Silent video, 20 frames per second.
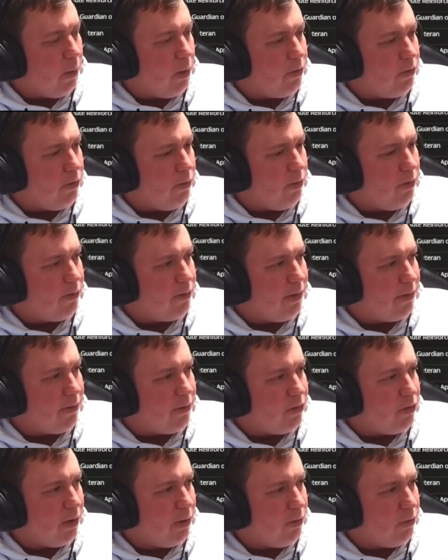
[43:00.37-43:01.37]
as soon as there's a
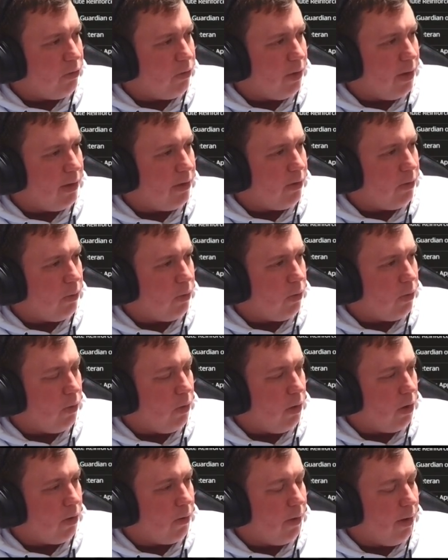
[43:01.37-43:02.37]
Sheldred
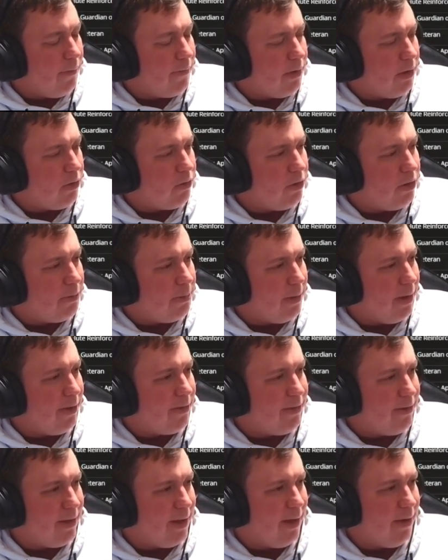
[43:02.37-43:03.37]
or a Graveyard
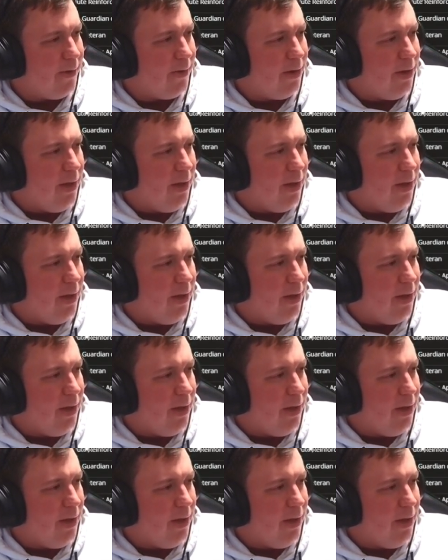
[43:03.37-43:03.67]
Trespasser down,